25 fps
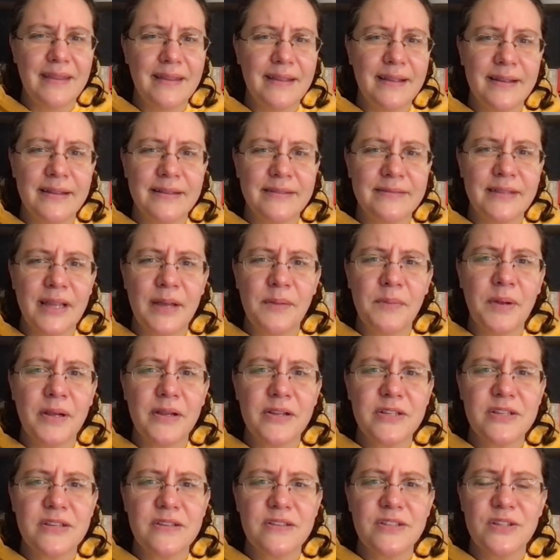And I'm
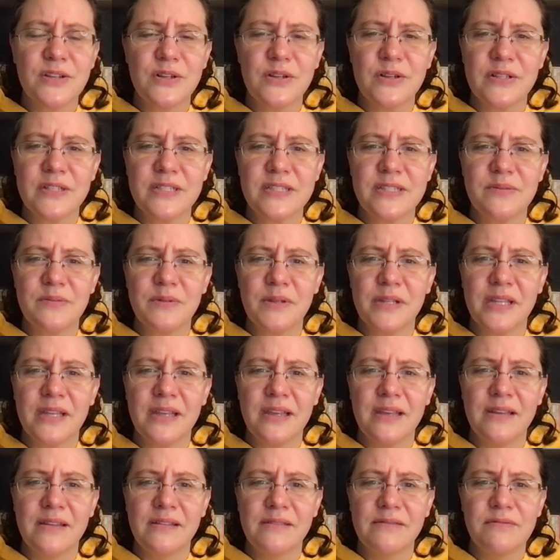not sure it's
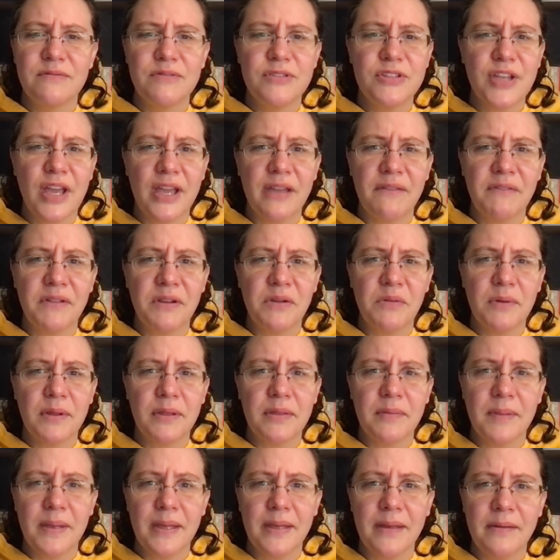really jiving with
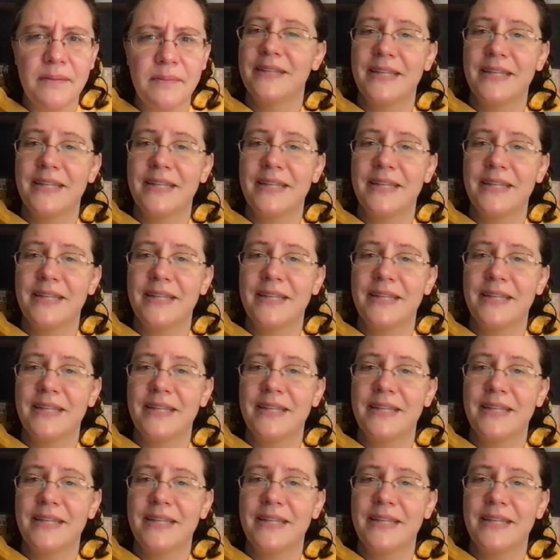me.